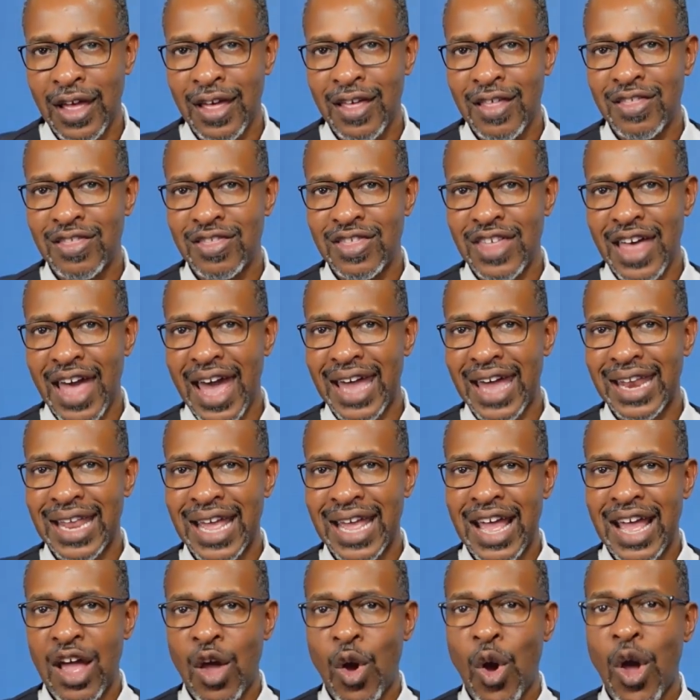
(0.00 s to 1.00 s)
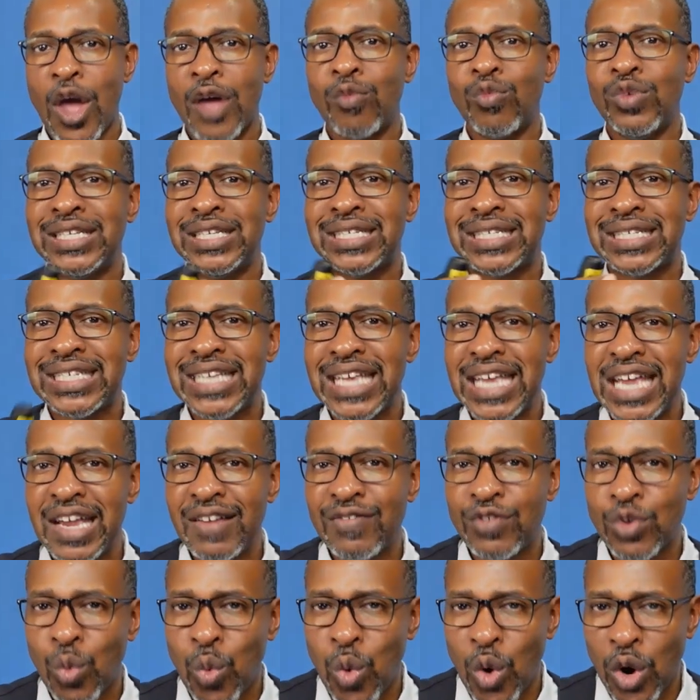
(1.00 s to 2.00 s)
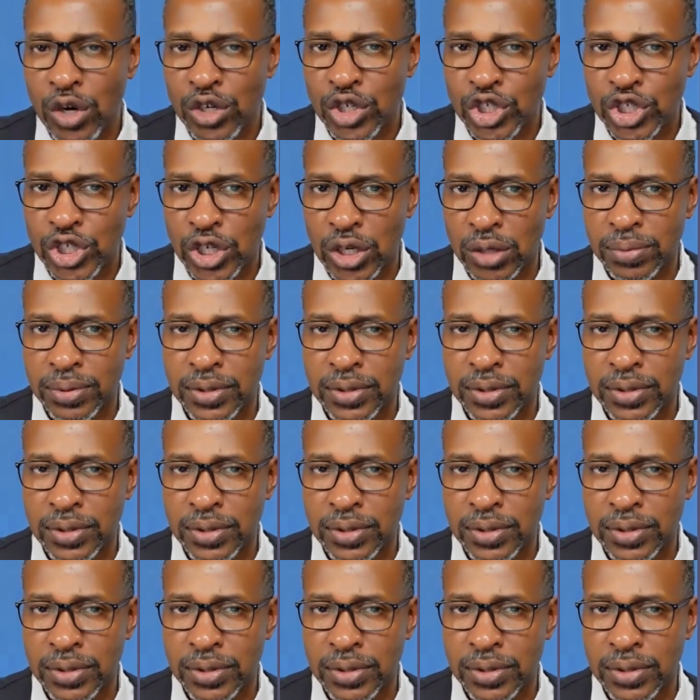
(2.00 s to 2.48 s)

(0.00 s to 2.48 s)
that received worship.